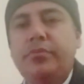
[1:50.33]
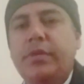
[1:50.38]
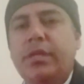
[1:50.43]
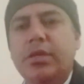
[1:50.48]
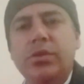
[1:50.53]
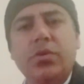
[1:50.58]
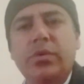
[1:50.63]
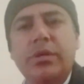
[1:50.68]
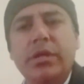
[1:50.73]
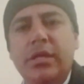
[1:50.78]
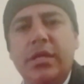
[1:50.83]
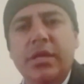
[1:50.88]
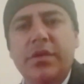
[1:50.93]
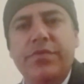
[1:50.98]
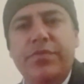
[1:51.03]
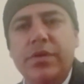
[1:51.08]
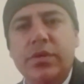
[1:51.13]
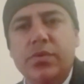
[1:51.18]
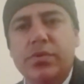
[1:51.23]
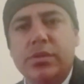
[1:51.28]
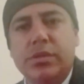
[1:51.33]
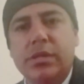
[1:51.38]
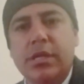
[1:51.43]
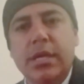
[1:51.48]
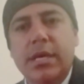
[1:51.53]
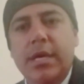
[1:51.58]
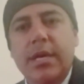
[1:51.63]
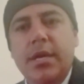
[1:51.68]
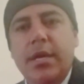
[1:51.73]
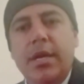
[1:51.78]
Don't get confused.
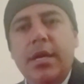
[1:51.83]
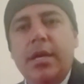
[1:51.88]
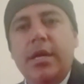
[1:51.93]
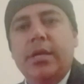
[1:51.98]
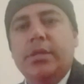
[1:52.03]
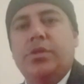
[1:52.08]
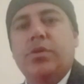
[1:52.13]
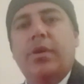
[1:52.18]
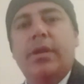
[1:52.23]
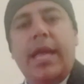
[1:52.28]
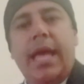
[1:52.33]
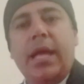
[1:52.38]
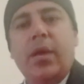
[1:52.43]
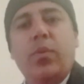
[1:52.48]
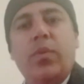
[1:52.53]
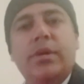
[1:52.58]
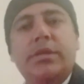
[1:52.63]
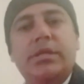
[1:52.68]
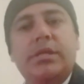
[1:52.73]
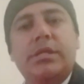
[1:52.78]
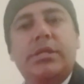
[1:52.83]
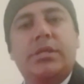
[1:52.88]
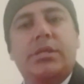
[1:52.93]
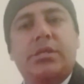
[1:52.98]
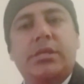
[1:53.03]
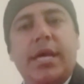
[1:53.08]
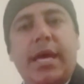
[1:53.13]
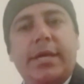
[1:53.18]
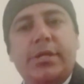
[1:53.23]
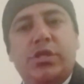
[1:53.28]
So language
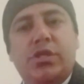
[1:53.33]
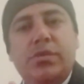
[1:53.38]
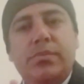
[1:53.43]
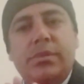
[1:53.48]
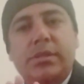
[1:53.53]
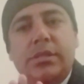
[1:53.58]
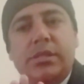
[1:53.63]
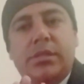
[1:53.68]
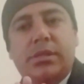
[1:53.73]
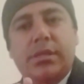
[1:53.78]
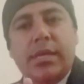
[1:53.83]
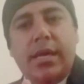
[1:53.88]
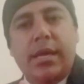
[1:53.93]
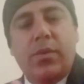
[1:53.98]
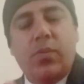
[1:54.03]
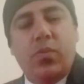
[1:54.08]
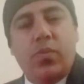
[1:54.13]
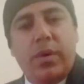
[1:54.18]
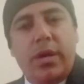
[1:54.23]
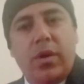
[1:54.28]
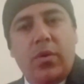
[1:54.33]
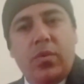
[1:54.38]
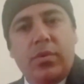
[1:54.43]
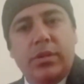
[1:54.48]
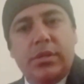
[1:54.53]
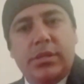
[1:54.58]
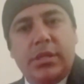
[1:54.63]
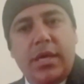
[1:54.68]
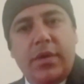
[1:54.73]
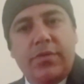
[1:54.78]
has to be the same way all
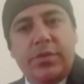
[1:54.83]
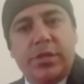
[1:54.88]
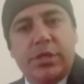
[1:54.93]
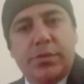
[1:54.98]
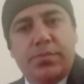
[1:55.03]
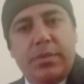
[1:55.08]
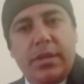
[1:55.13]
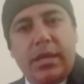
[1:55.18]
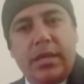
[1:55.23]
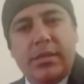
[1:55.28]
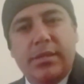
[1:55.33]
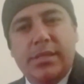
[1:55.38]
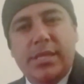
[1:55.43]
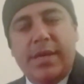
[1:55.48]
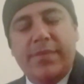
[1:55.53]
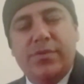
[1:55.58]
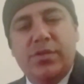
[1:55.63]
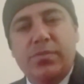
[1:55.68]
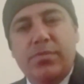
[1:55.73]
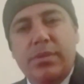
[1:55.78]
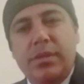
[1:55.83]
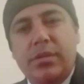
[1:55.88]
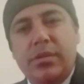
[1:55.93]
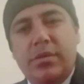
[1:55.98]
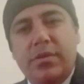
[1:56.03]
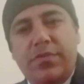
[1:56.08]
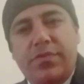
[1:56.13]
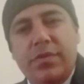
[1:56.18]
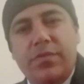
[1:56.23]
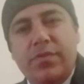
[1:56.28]
the time when you're speaking. It doesn't have to be
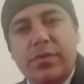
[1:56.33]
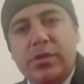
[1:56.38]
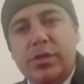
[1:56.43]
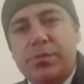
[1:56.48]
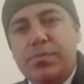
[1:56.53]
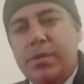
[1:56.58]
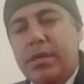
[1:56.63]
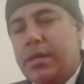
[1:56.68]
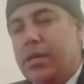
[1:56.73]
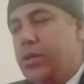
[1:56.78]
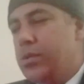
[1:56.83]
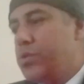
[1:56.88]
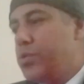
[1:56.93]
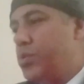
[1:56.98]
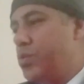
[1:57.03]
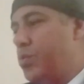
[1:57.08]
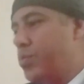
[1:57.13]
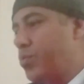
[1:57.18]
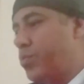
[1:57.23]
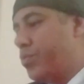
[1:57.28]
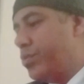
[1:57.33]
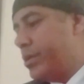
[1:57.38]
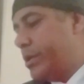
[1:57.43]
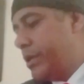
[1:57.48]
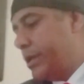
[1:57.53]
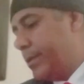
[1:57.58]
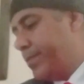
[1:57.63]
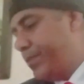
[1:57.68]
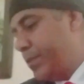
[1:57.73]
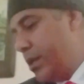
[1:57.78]
different when you're speaking to
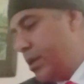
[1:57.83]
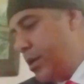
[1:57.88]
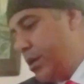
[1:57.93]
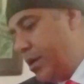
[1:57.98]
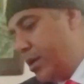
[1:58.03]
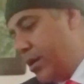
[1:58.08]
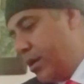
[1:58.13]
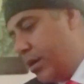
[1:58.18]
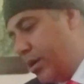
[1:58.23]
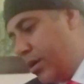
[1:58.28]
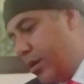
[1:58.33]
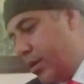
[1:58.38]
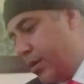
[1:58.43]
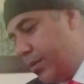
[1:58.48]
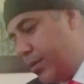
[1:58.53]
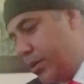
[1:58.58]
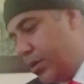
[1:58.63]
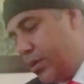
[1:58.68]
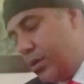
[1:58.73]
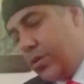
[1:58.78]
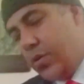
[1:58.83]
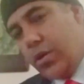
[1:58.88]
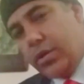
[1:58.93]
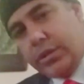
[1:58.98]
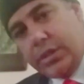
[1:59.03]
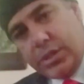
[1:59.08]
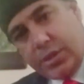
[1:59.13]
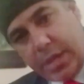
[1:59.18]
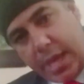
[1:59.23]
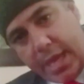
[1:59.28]
your, on
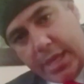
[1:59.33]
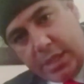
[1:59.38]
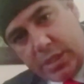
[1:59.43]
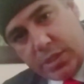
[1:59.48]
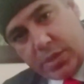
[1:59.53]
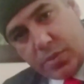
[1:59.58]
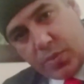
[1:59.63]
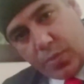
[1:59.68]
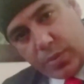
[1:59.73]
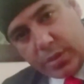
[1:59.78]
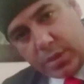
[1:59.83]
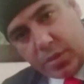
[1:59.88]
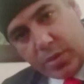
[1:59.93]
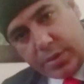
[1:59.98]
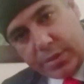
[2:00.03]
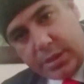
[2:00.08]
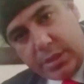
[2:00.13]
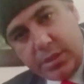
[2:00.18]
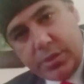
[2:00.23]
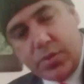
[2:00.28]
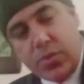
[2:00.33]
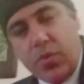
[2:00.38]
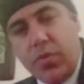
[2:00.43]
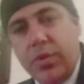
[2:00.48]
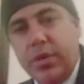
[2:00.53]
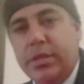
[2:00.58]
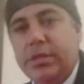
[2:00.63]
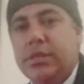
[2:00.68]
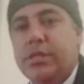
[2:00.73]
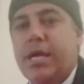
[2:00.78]
the stage with the audience,
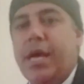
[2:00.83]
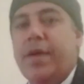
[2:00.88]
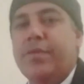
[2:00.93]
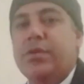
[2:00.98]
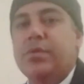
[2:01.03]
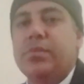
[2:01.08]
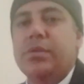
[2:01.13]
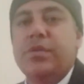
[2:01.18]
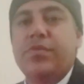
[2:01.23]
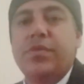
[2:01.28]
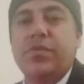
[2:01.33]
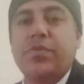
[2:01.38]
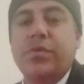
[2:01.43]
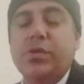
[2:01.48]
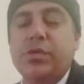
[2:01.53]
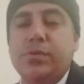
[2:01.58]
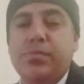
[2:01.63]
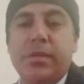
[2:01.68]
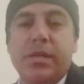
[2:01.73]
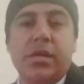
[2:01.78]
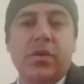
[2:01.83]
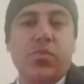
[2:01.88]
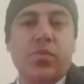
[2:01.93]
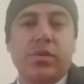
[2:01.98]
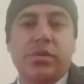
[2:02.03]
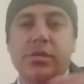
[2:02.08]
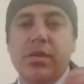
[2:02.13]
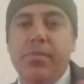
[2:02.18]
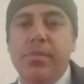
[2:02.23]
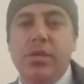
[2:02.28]
or it doesn't have to be different when you're speaking
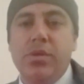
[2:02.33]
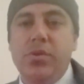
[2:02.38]
with somebody